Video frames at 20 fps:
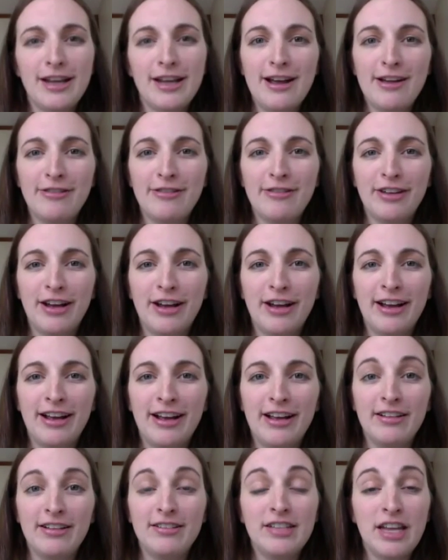stuff.
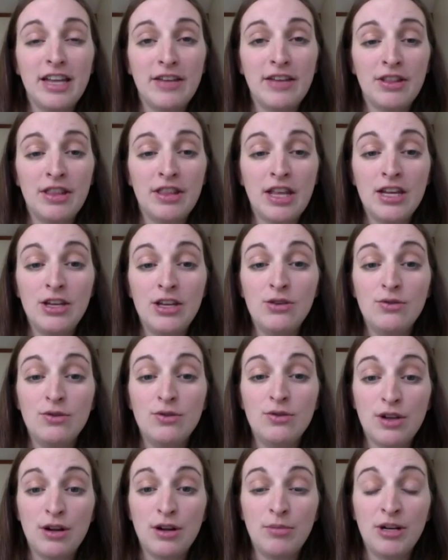David, thank you
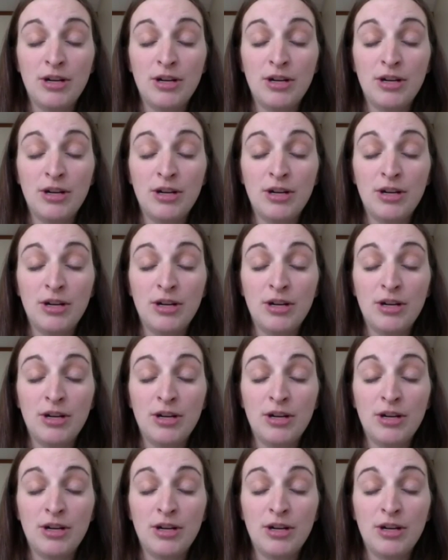so